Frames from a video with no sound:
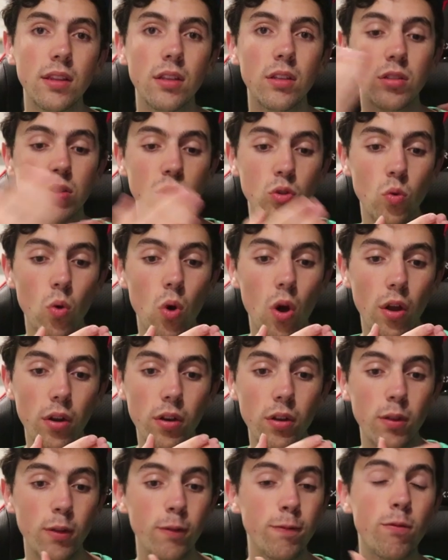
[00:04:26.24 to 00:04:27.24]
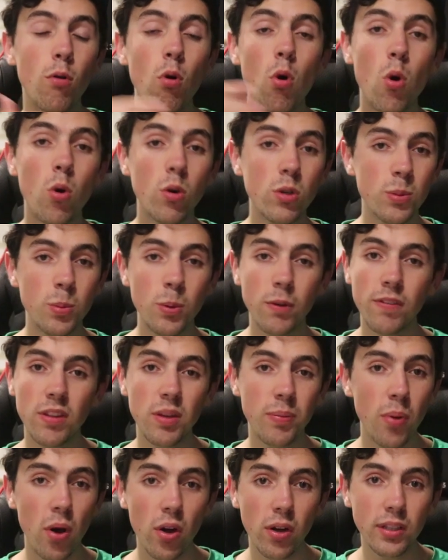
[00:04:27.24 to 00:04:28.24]
the squad, the four horsemen of the
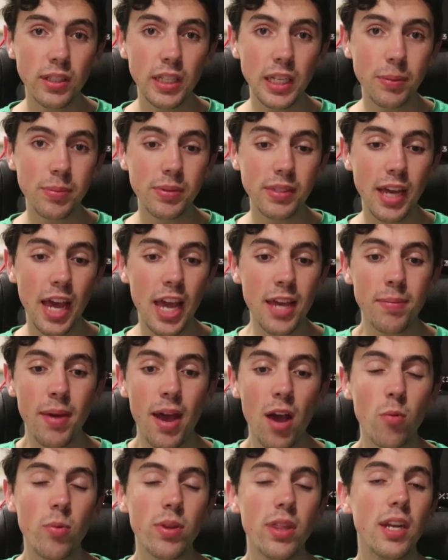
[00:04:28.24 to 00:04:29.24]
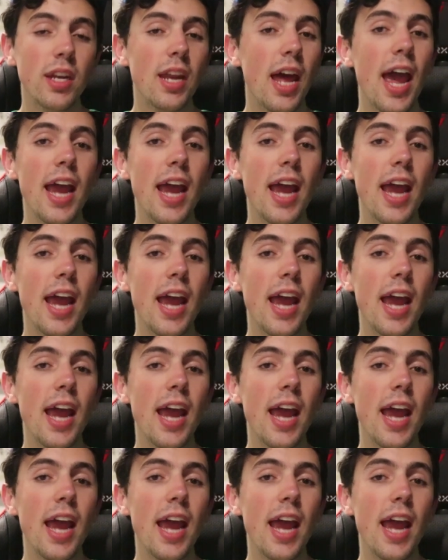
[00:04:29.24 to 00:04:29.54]
apocalypse, came out with an